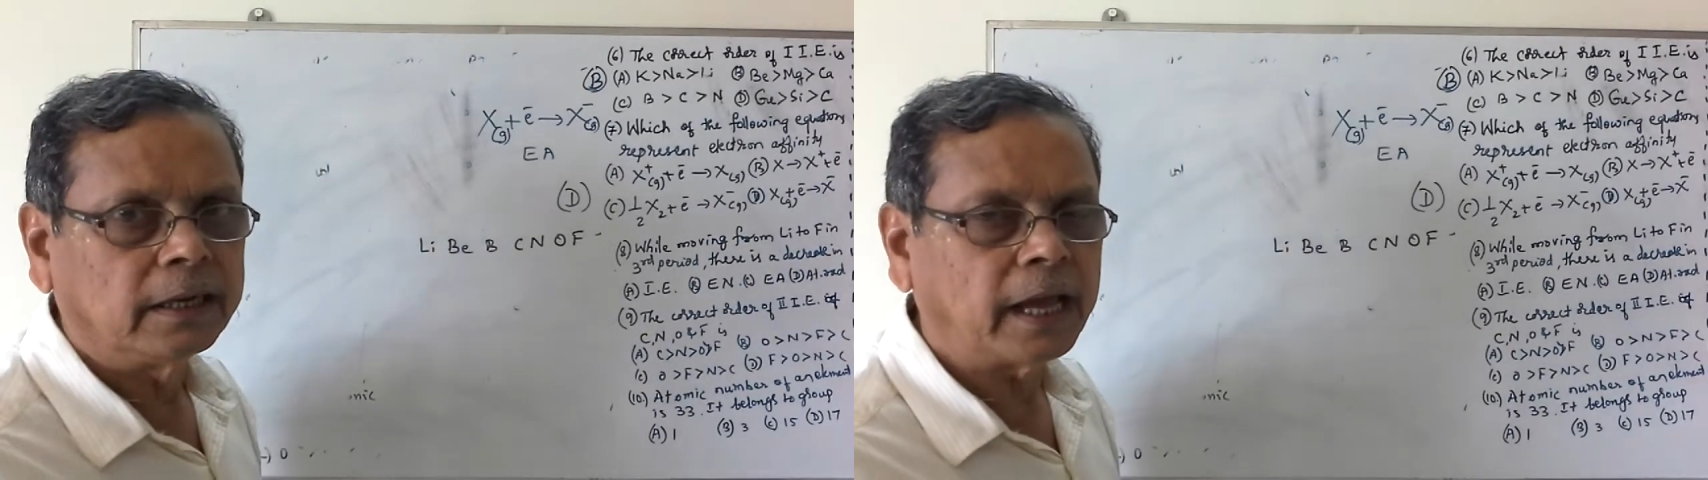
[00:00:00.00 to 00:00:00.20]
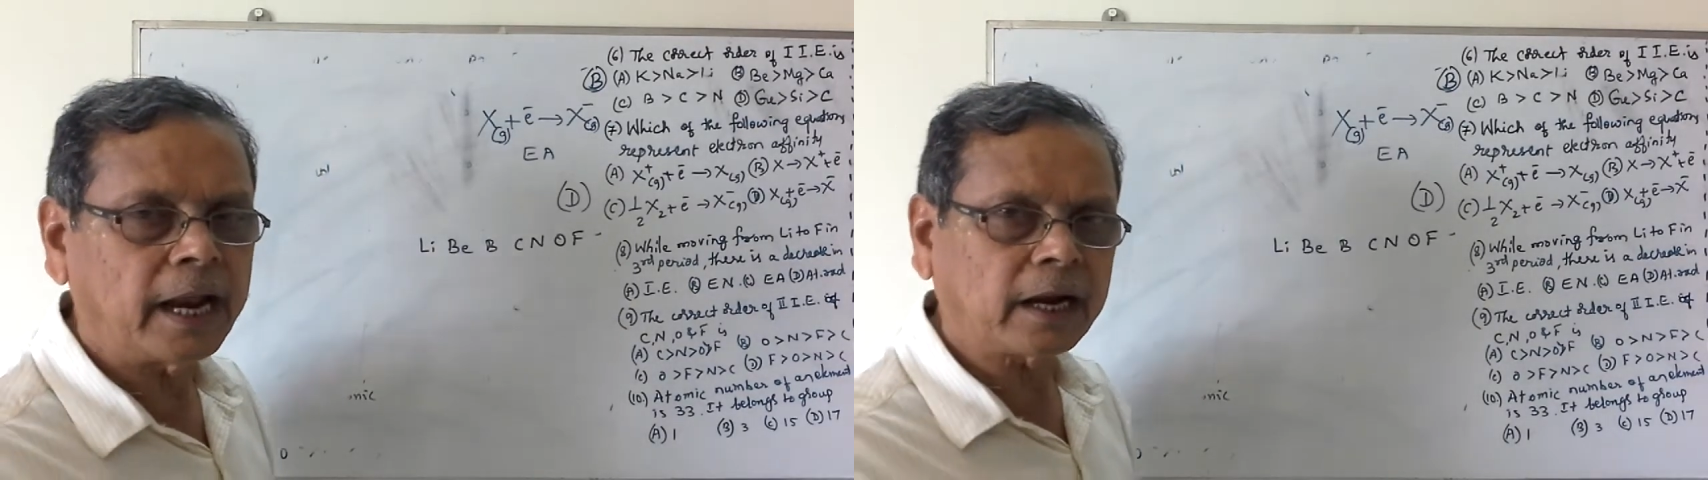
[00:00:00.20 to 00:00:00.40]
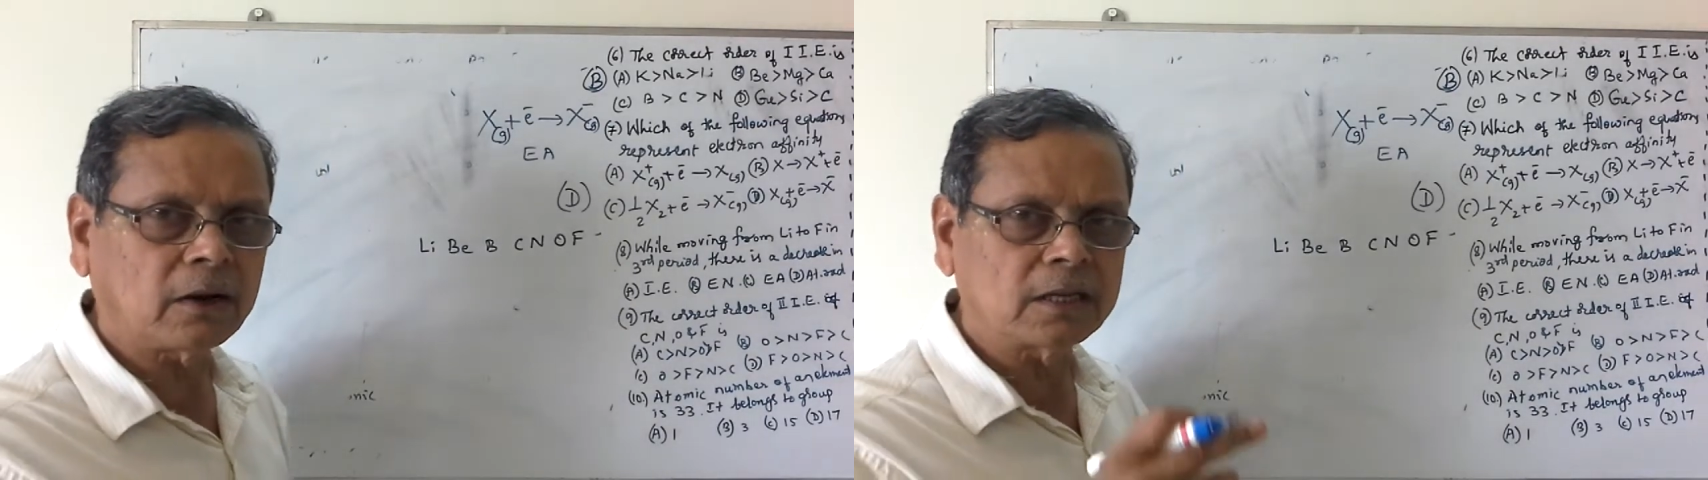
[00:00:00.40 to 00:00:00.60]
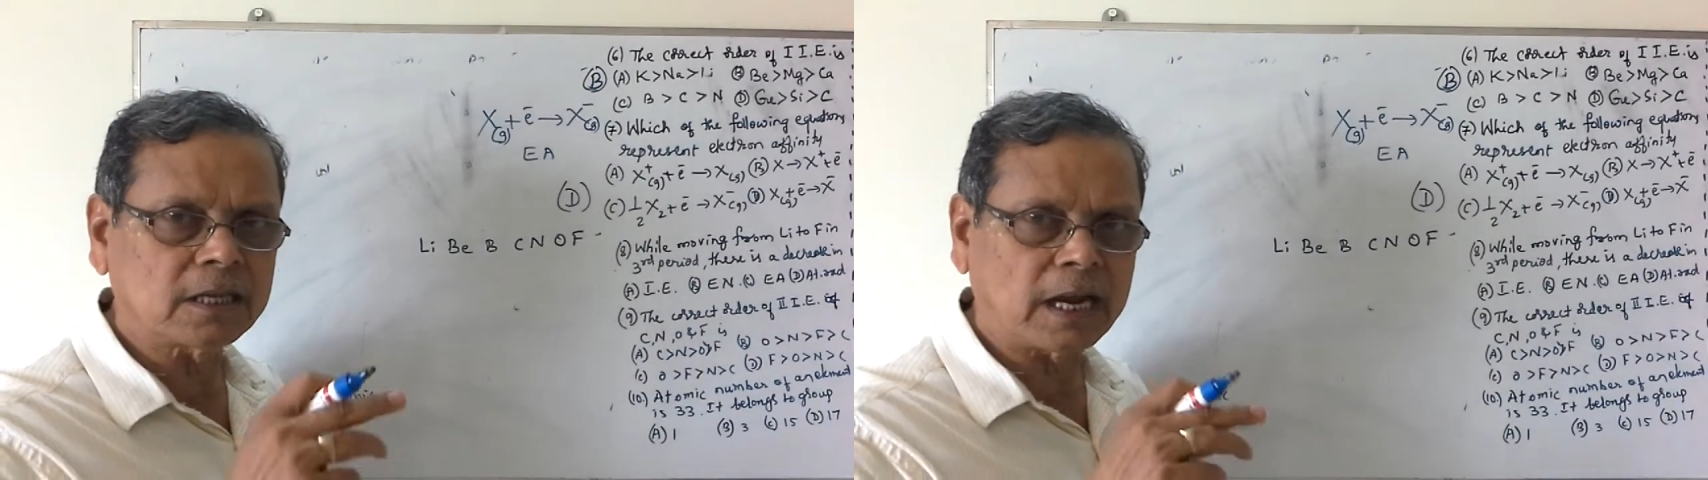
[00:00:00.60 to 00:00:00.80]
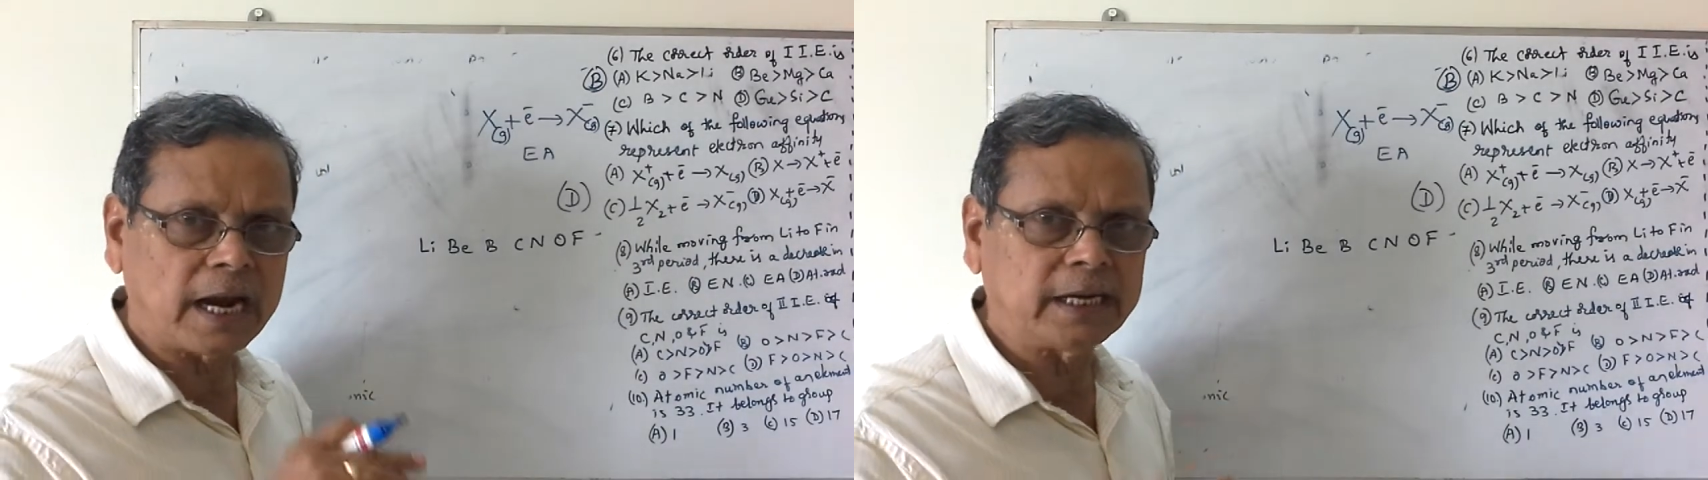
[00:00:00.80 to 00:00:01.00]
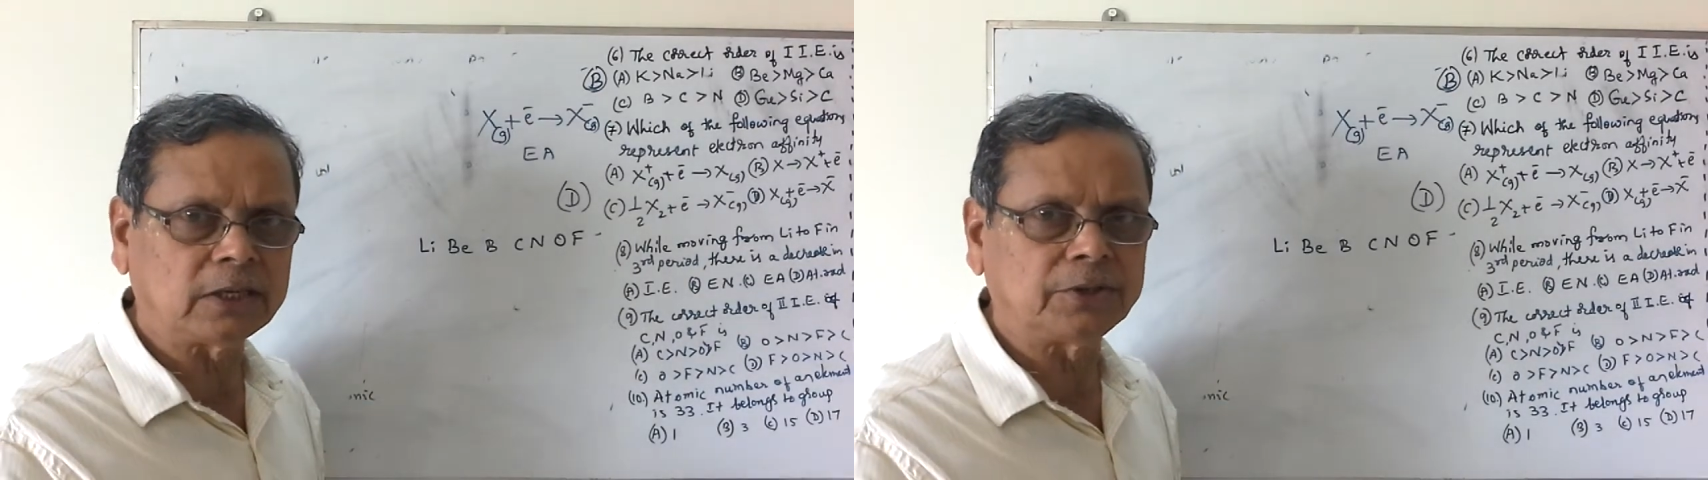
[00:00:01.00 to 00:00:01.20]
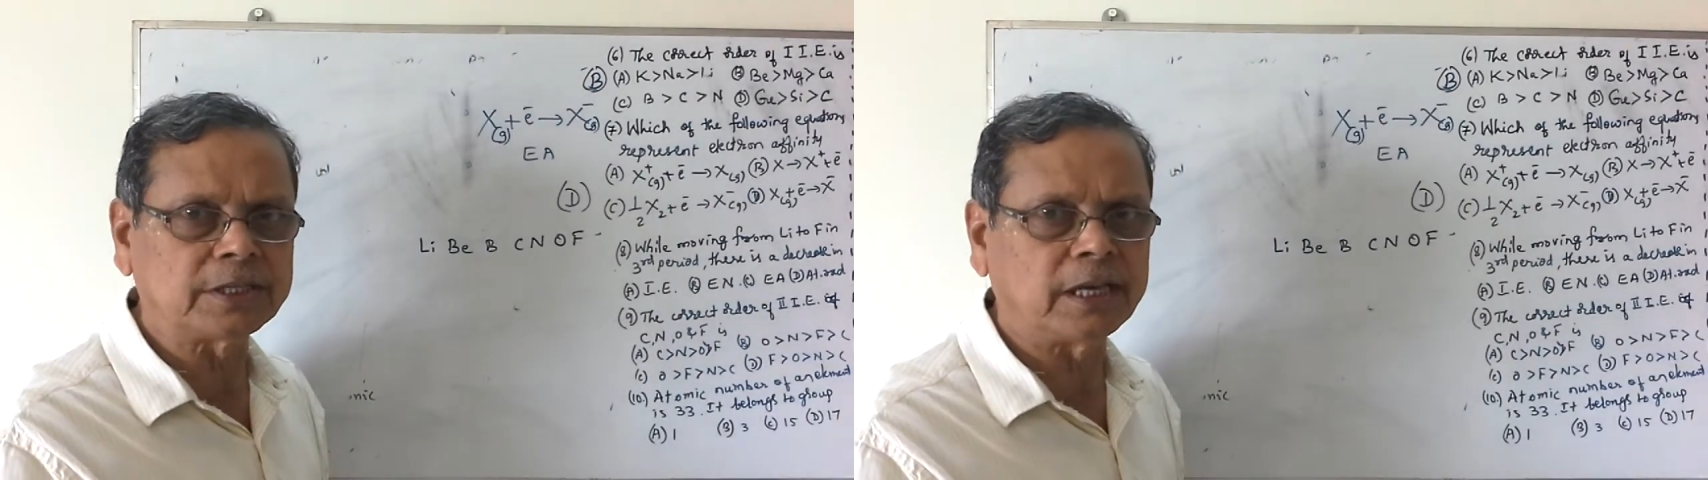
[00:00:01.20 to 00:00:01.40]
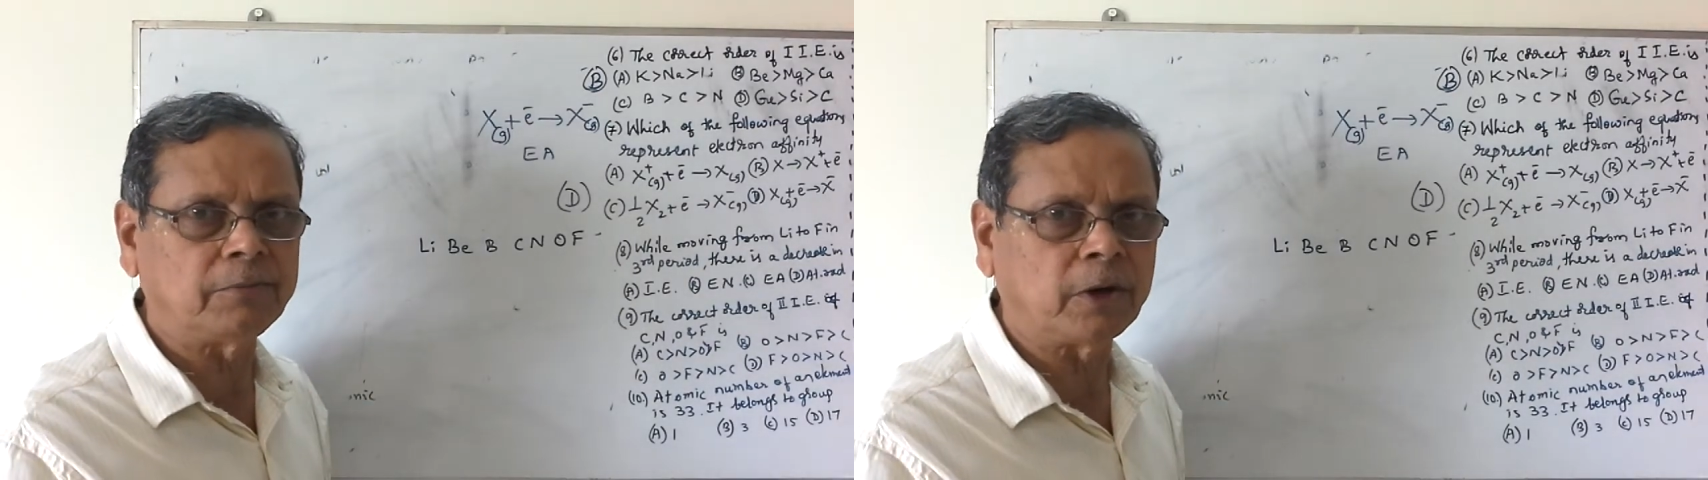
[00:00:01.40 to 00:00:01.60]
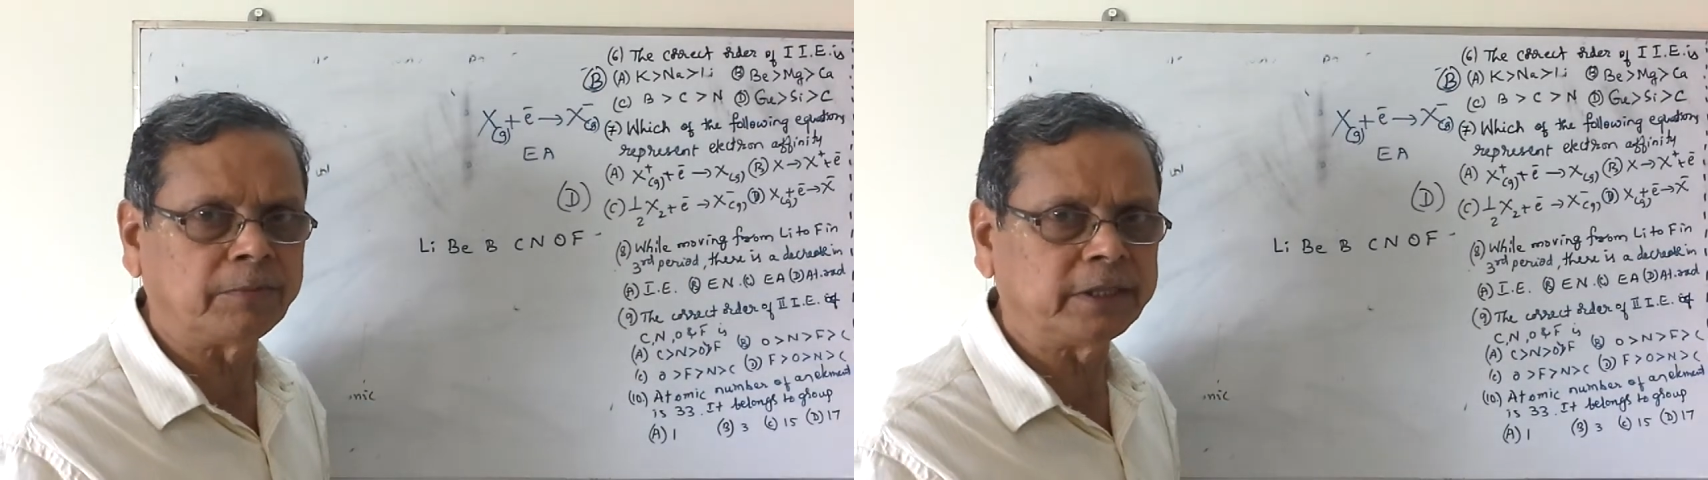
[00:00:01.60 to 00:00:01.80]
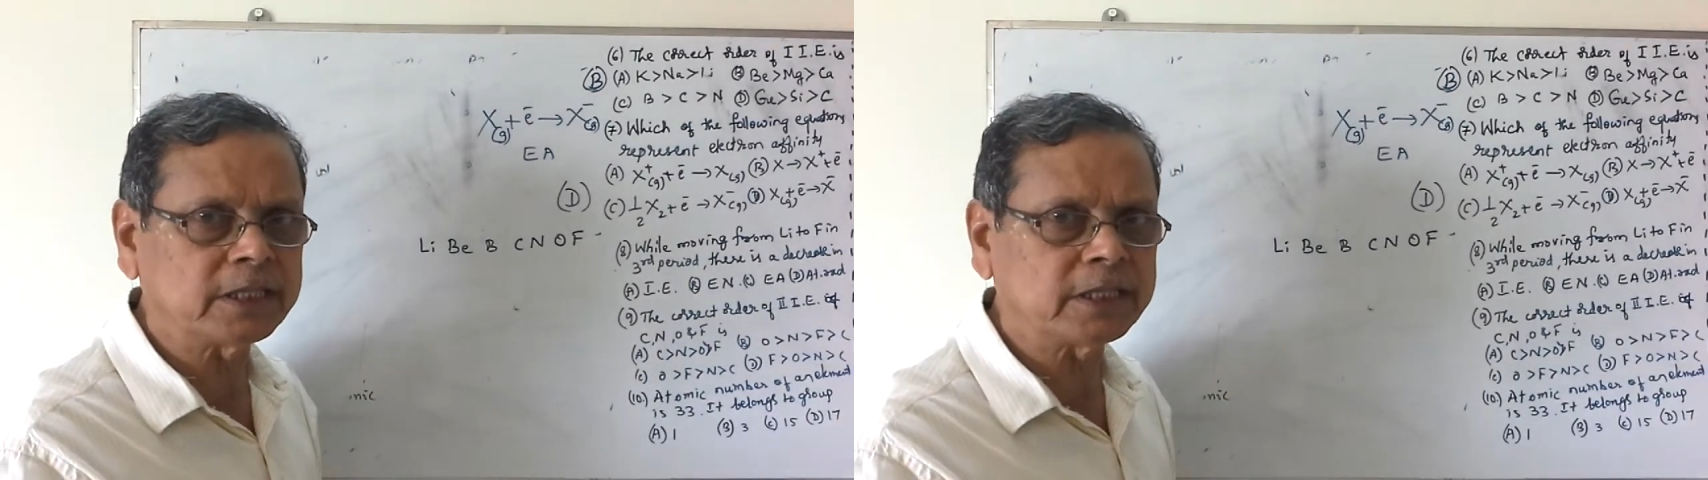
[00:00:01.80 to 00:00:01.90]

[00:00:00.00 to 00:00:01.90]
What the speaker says: Electrons are added to the same orbit.